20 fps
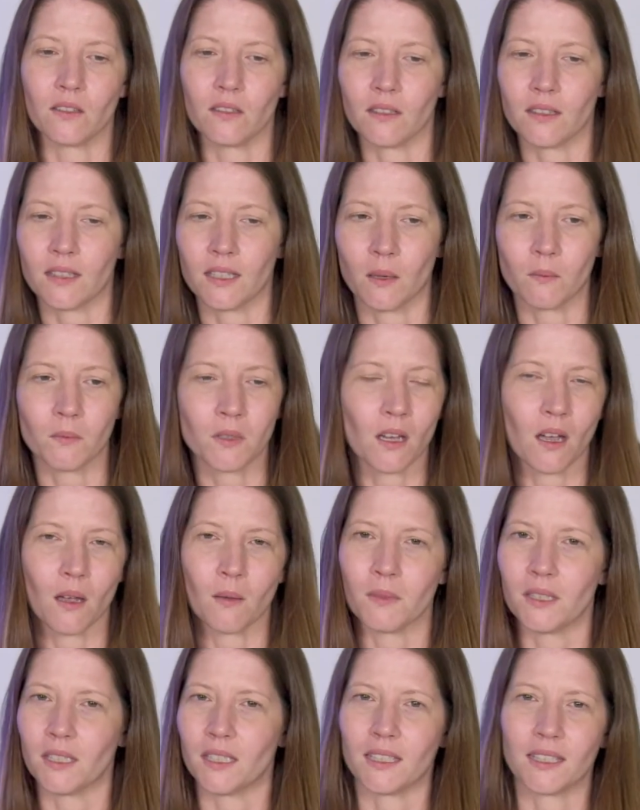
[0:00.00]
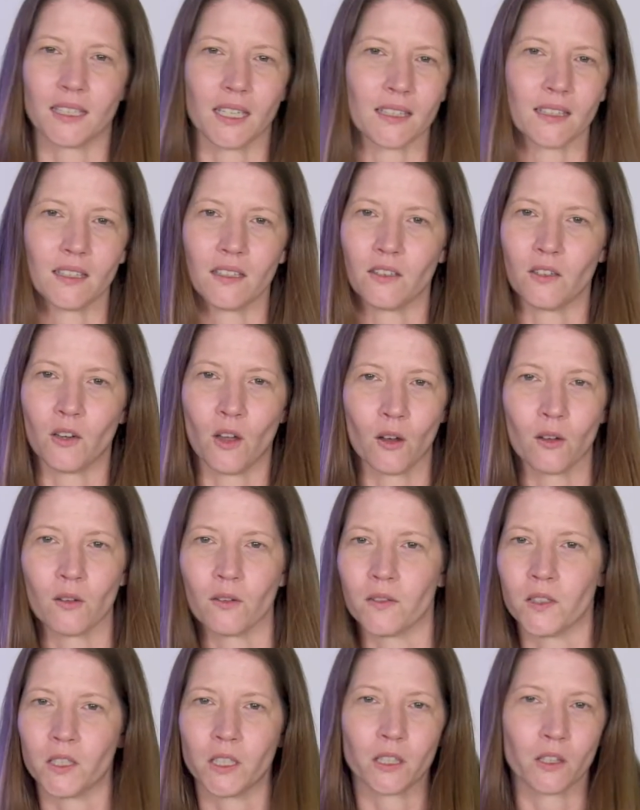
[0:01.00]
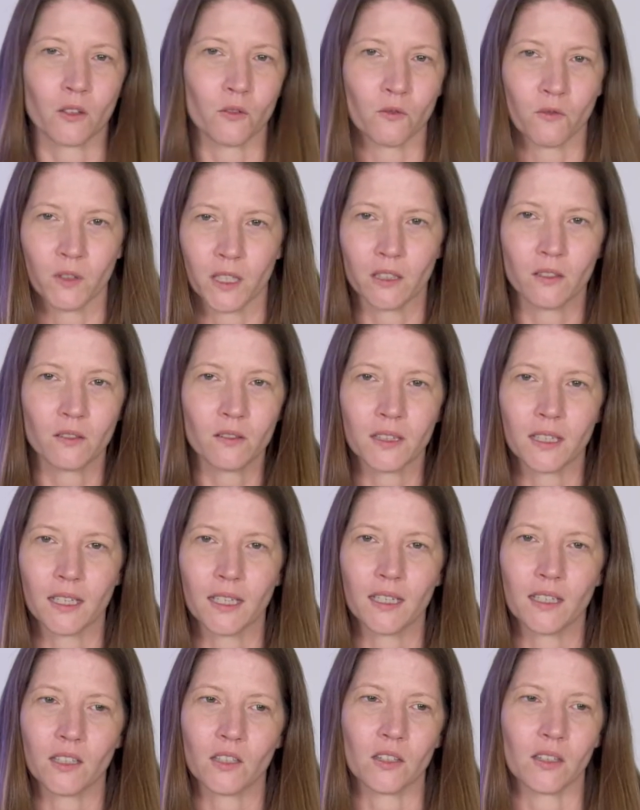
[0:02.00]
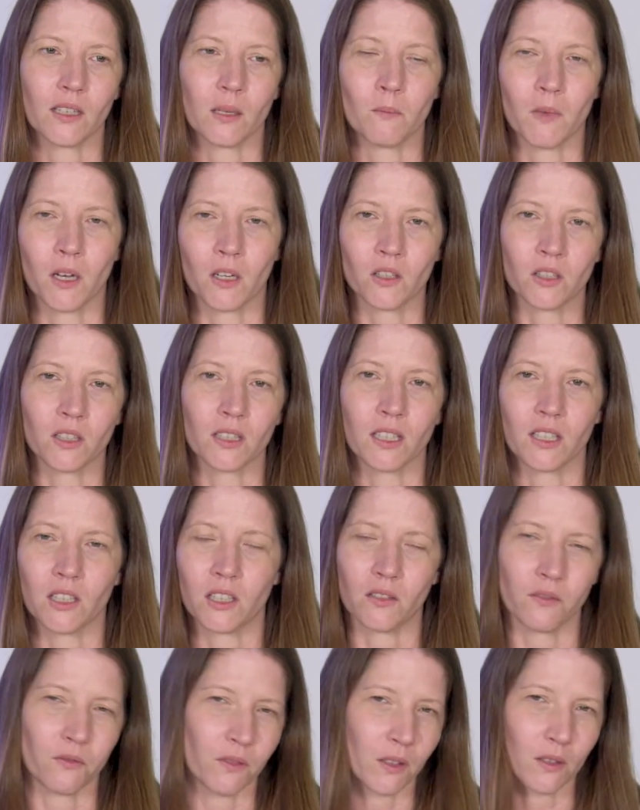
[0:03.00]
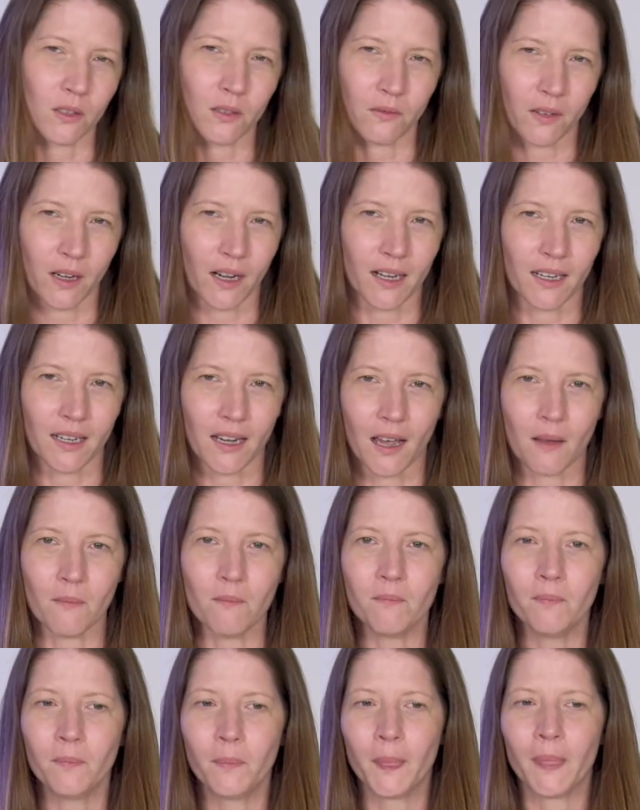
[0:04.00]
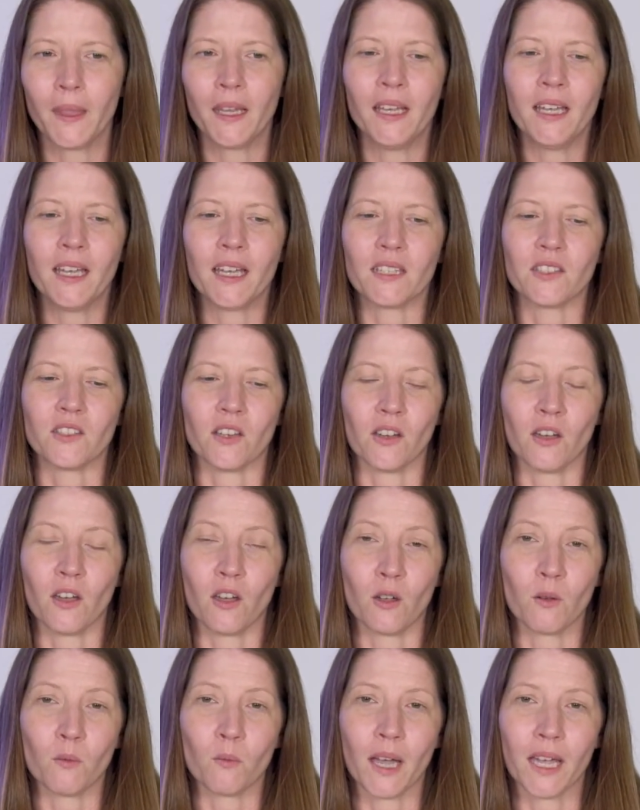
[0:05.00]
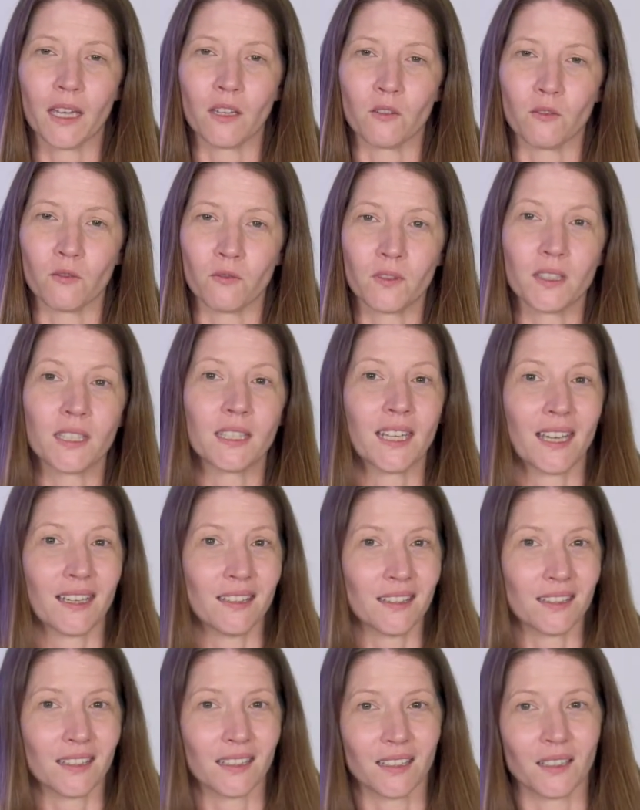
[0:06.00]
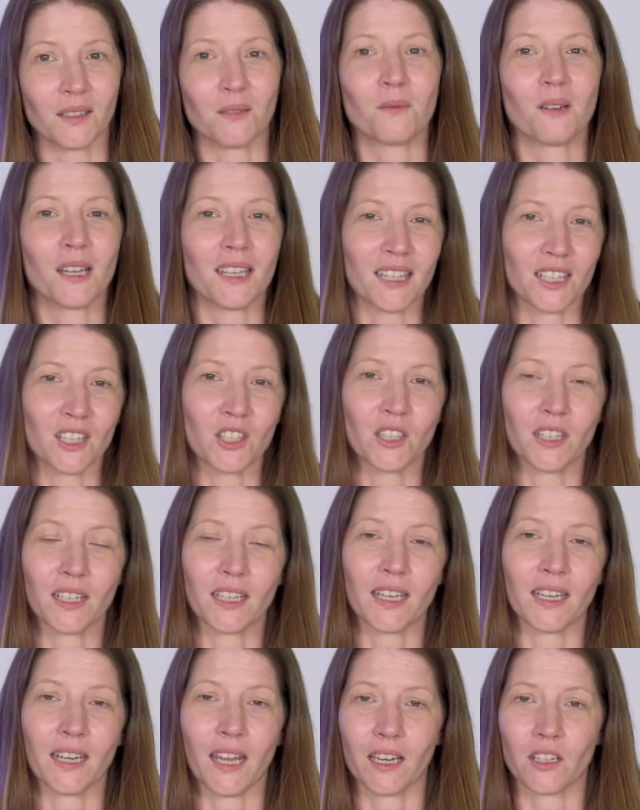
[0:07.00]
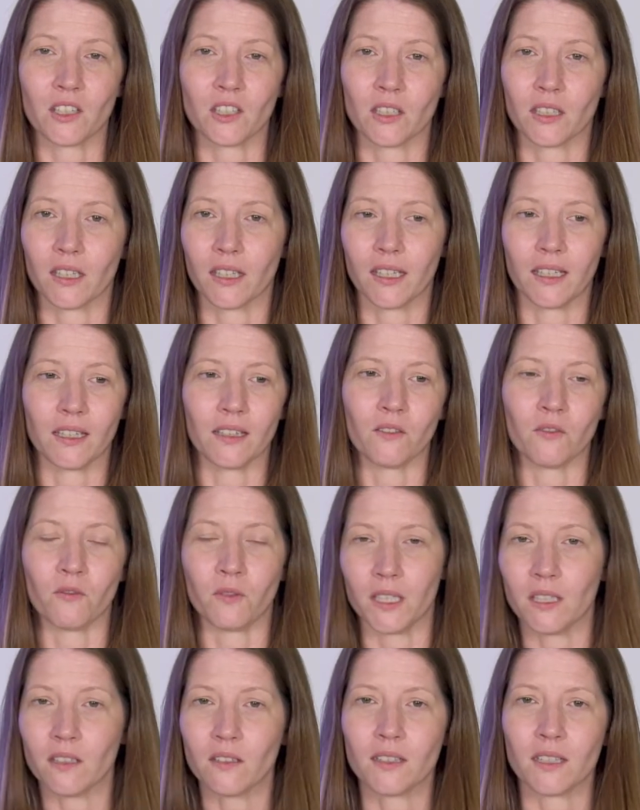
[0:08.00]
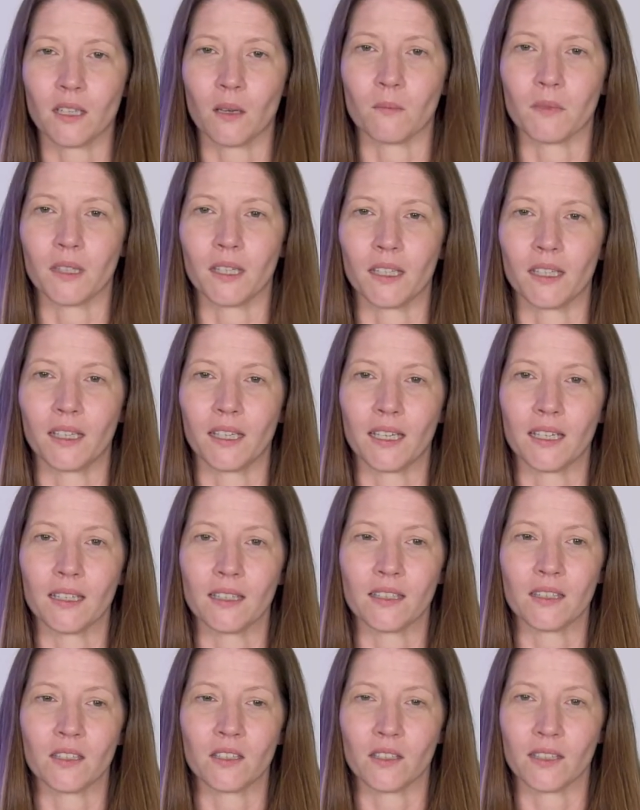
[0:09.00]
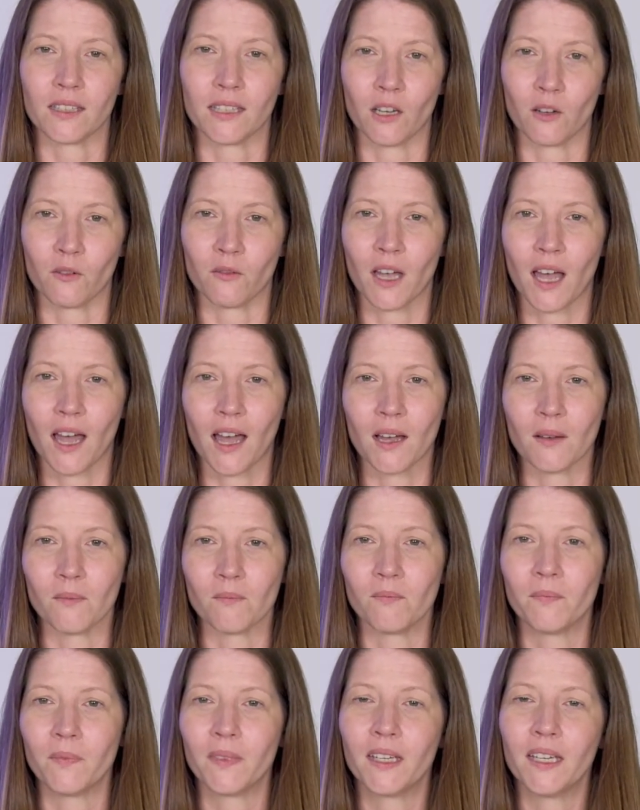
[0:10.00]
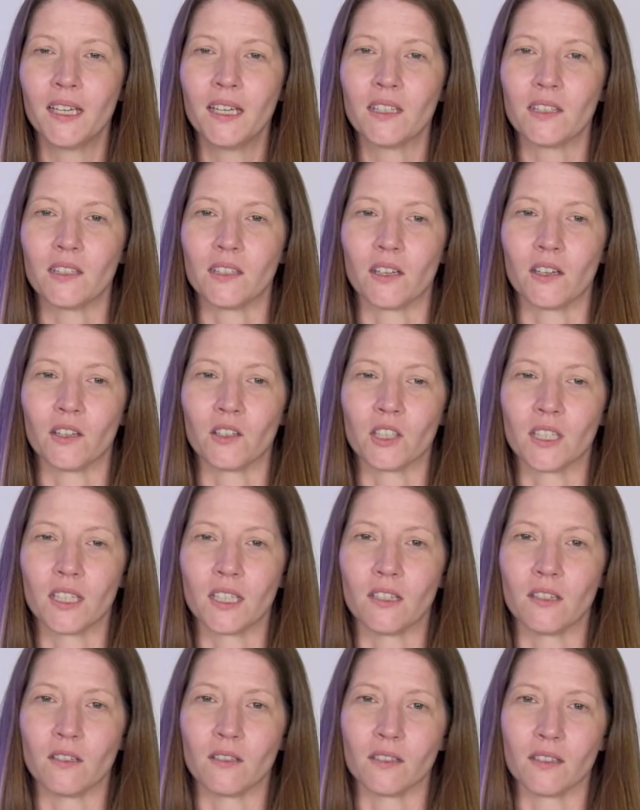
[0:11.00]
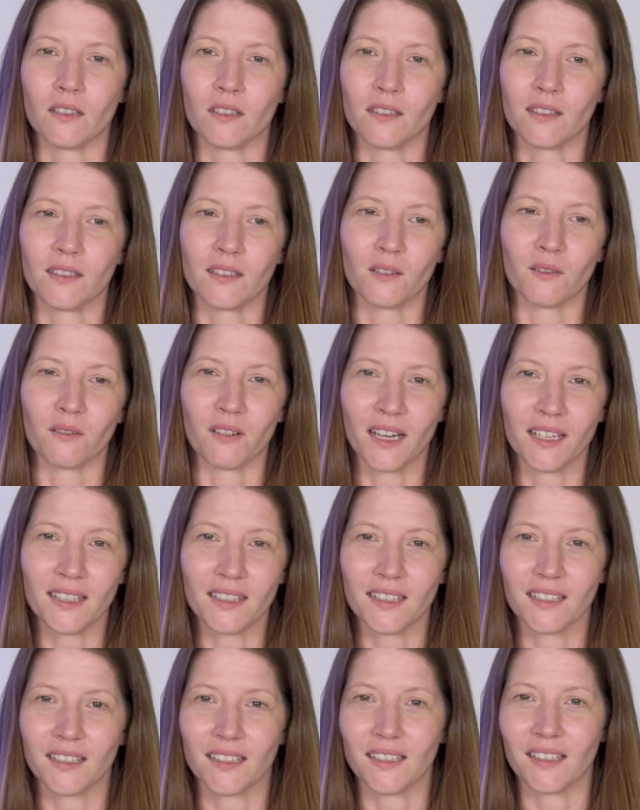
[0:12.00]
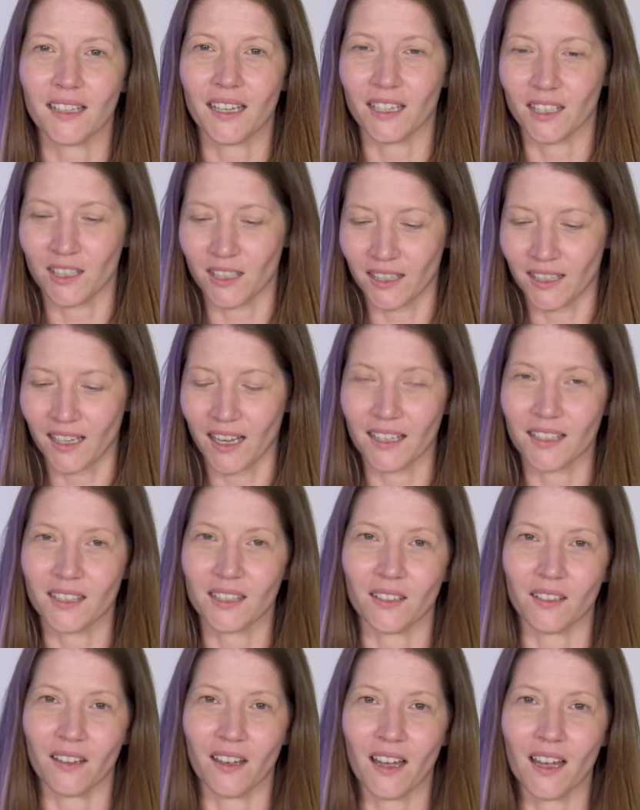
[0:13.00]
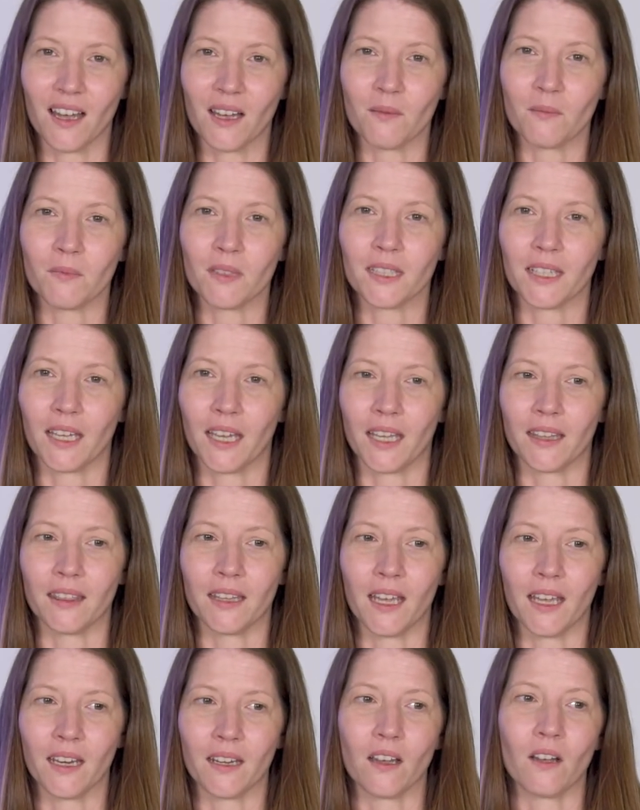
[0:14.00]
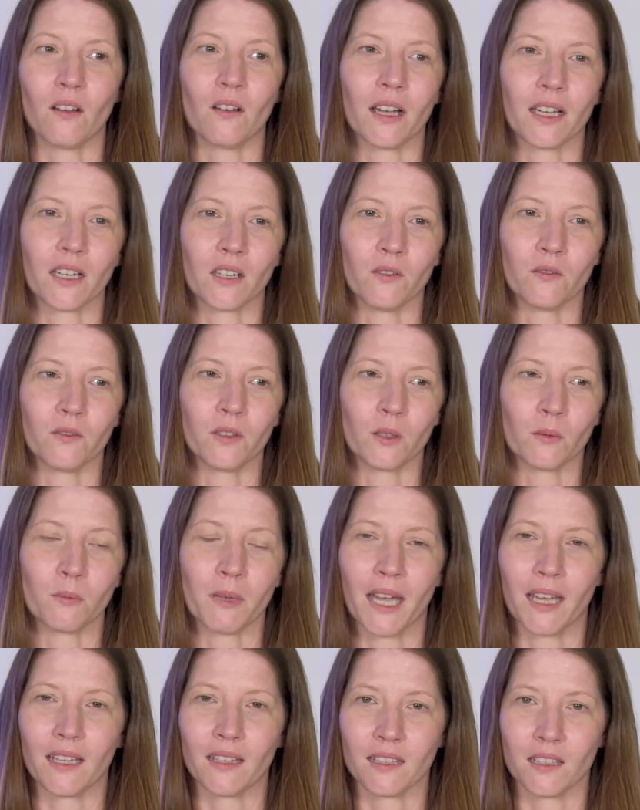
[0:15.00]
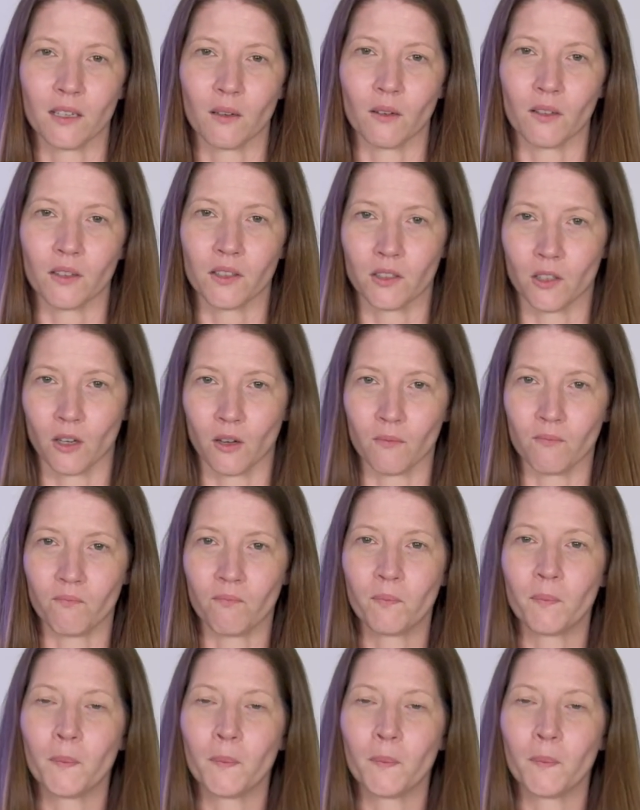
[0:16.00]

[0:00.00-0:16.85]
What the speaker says: sometimes just doesn't know if she can feel things. Emotionally, she feels very numb. So her way of testing whether she can actually feel something is to self-harm. So she uses a razor and she cuts her arms, and then, oh, I can feel pain, so I'll stop.